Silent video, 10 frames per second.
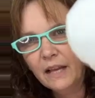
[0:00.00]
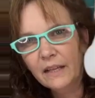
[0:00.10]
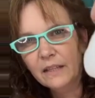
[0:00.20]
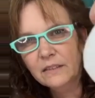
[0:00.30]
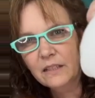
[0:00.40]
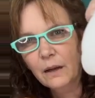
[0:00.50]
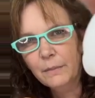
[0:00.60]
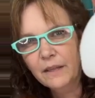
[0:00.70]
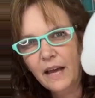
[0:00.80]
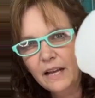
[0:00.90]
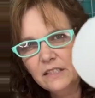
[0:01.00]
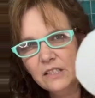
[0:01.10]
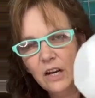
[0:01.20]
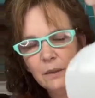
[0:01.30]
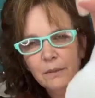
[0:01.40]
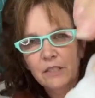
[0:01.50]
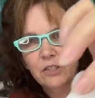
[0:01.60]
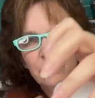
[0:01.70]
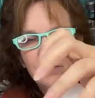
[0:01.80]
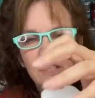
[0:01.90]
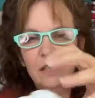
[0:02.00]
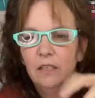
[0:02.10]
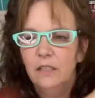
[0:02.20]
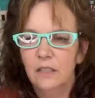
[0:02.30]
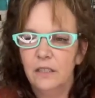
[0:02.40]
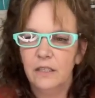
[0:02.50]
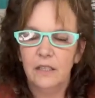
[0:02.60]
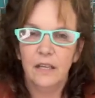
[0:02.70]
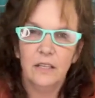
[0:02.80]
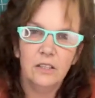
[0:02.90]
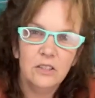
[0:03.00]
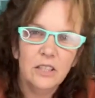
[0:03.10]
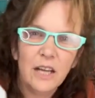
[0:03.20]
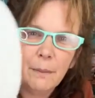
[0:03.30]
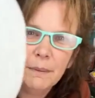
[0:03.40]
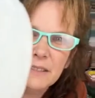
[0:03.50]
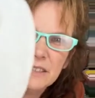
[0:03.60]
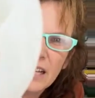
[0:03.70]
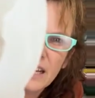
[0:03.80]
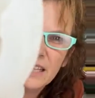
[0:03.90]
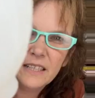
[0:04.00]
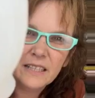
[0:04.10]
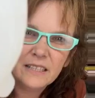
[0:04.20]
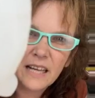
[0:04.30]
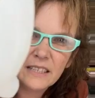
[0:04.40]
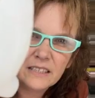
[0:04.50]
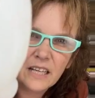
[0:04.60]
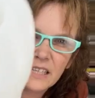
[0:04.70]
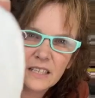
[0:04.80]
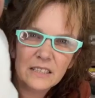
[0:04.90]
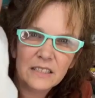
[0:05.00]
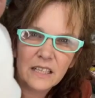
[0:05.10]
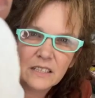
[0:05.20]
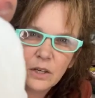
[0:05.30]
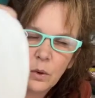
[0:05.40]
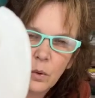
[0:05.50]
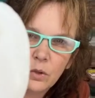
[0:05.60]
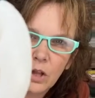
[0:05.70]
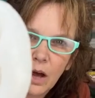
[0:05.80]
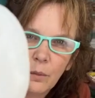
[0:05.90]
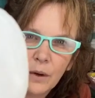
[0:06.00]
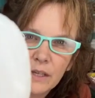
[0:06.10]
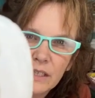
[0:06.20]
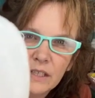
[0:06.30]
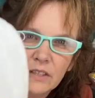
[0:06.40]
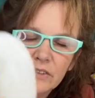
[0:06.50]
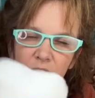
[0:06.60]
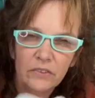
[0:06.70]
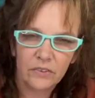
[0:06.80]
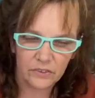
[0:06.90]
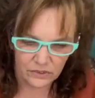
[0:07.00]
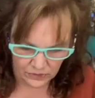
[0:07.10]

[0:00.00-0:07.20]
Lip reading: Like, tell me that's not a mystery. You look up inside and that's not going to tell you a whole lot what it is.